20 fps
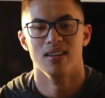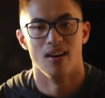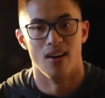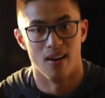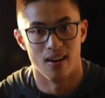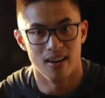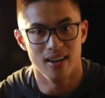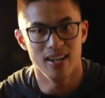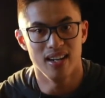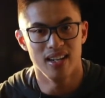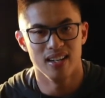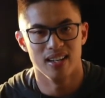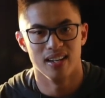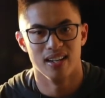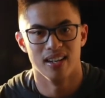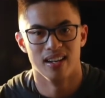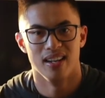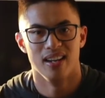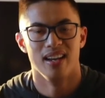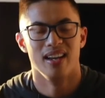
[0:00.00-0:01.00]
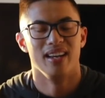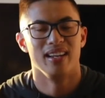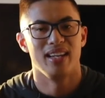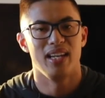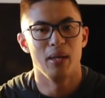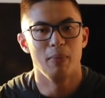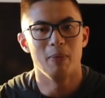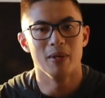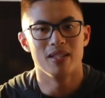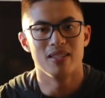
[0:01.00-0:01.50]
All right?
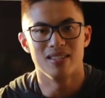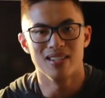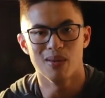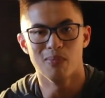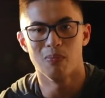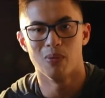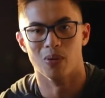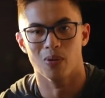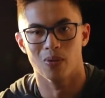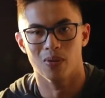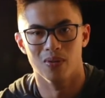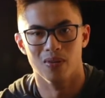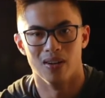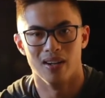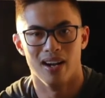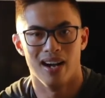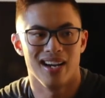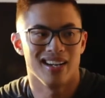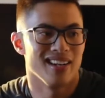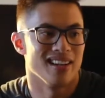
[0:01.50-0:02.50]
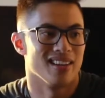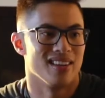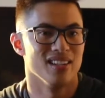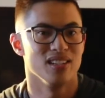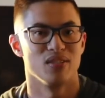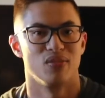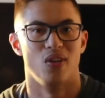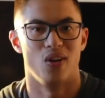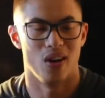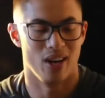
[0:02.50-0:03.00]
Keep it simple. I got
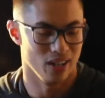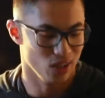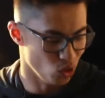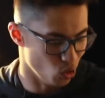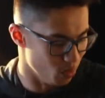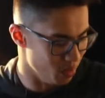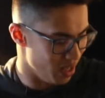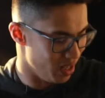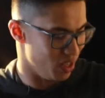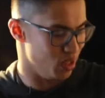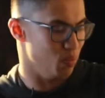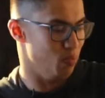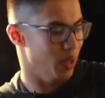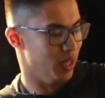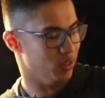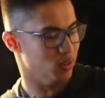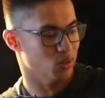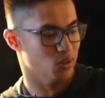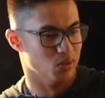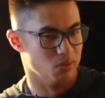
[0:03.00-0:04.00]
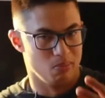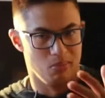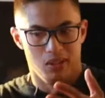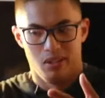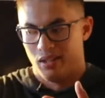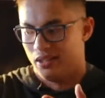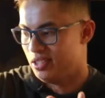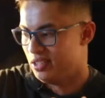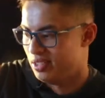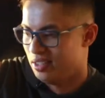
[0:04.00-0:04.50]
this far. I know I'm not special,
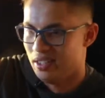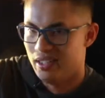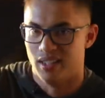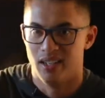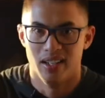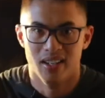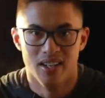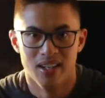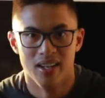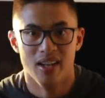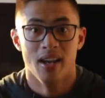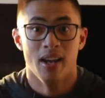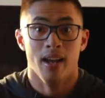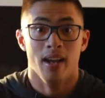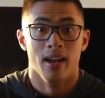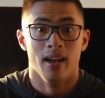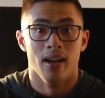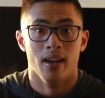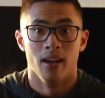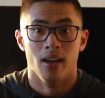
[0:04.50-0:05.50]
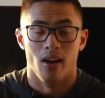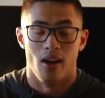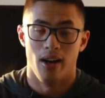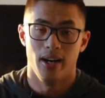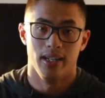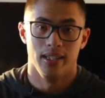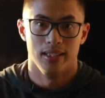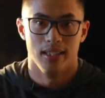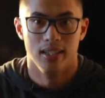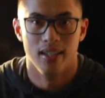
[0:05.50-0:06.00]
but shit. All
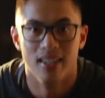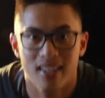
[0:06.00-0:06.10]
right.